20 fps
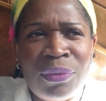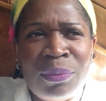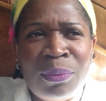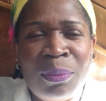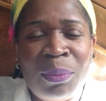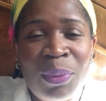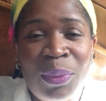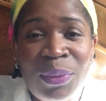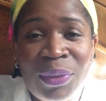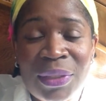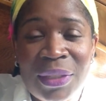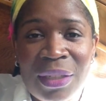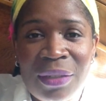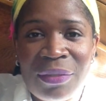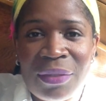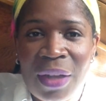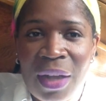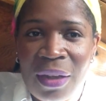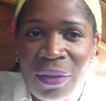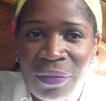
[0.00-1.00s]
boost of
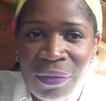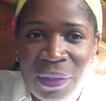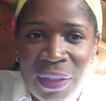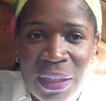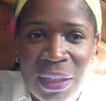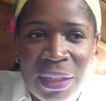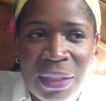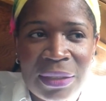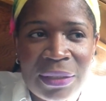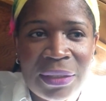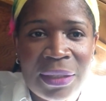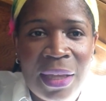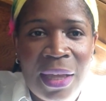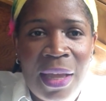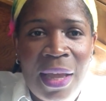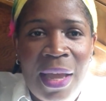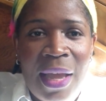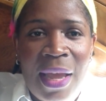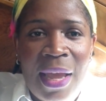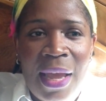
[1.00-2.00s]
confidence,
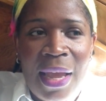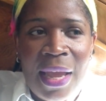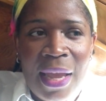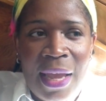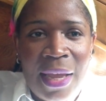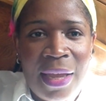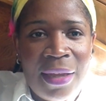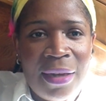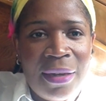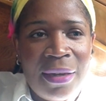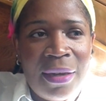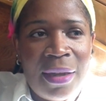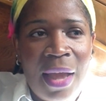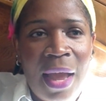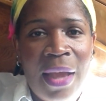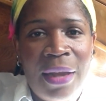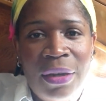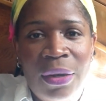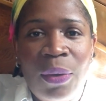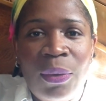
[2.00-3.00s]
and
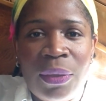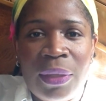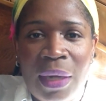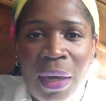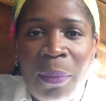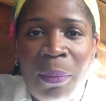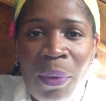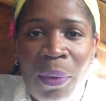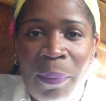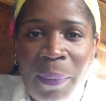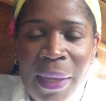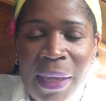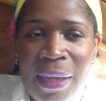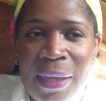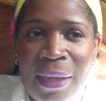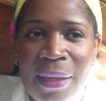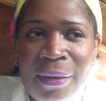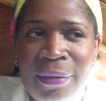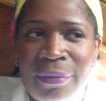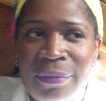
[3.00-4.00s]
I know that I'm going to make
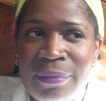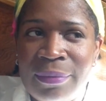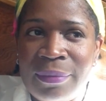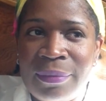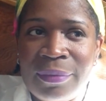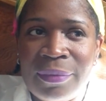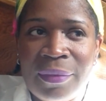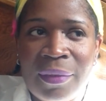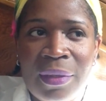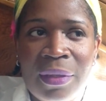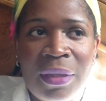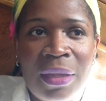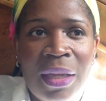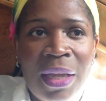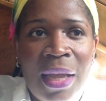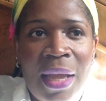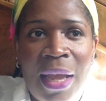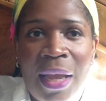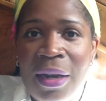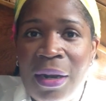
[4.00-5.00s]
it.
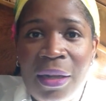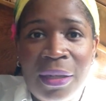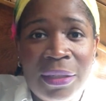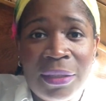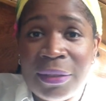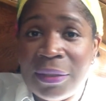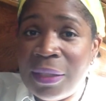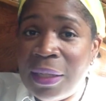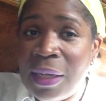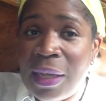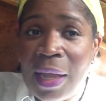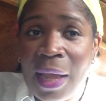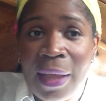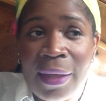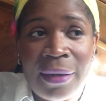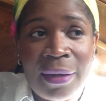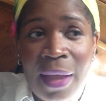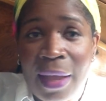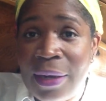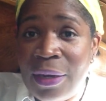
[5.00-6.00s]
And honestly,
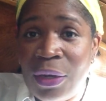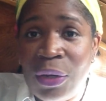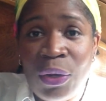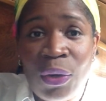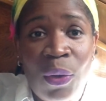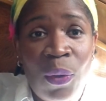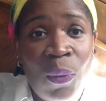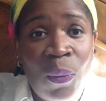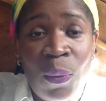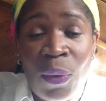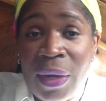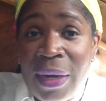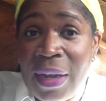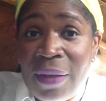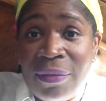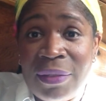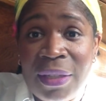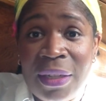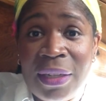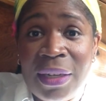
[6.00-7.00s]
I didn't know what
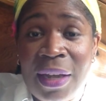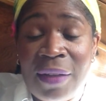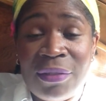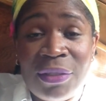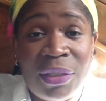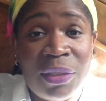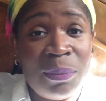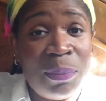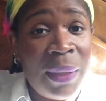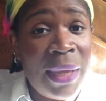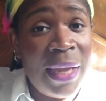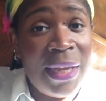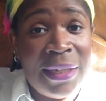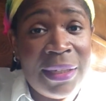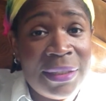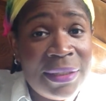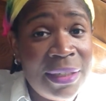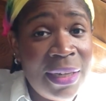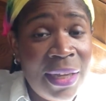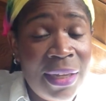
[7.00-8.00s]
I've done. I've just paid
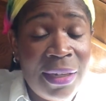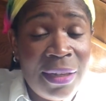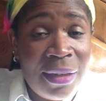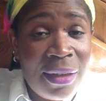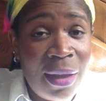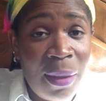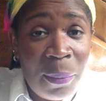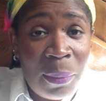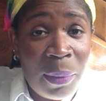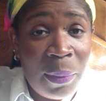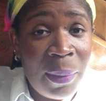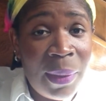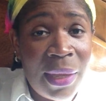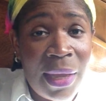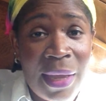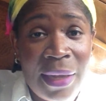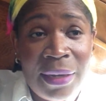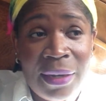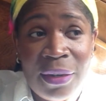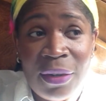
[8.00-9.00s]
this lady a compliment.
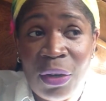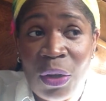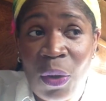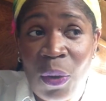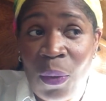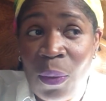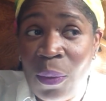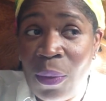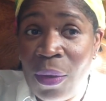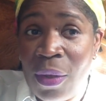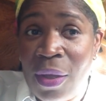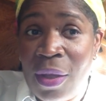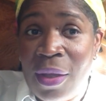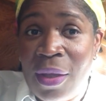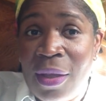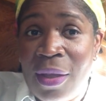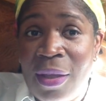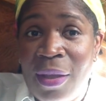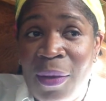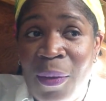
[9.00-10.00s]
I didn't know
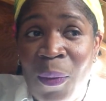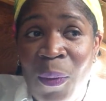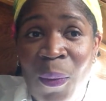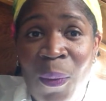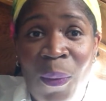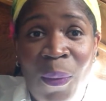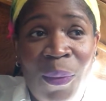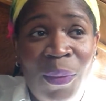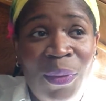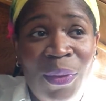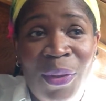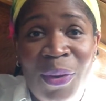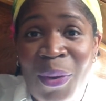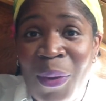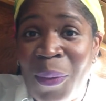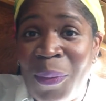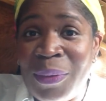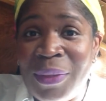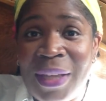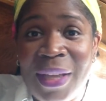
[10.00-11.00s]

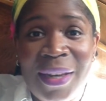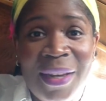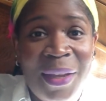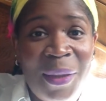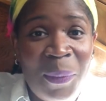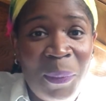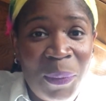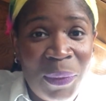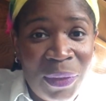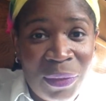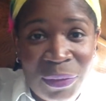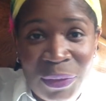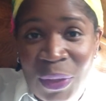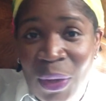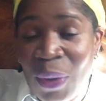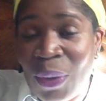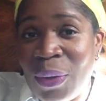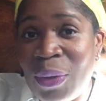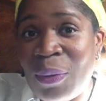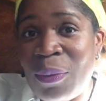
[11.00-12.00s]
that it would have
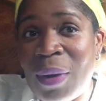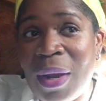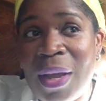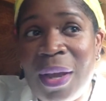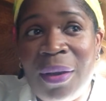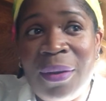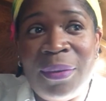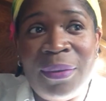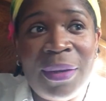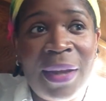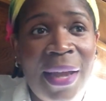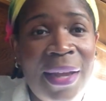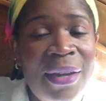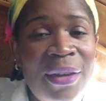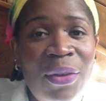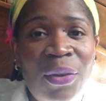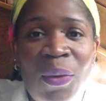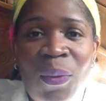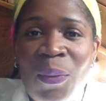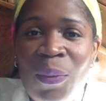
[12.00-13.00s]
turned around. I
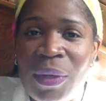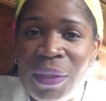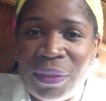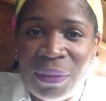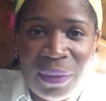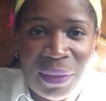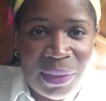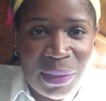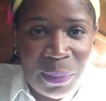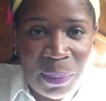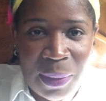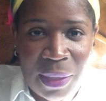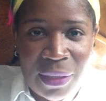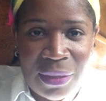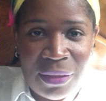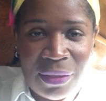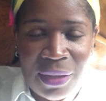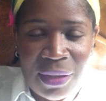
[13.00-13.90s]
didn't know what to expect, you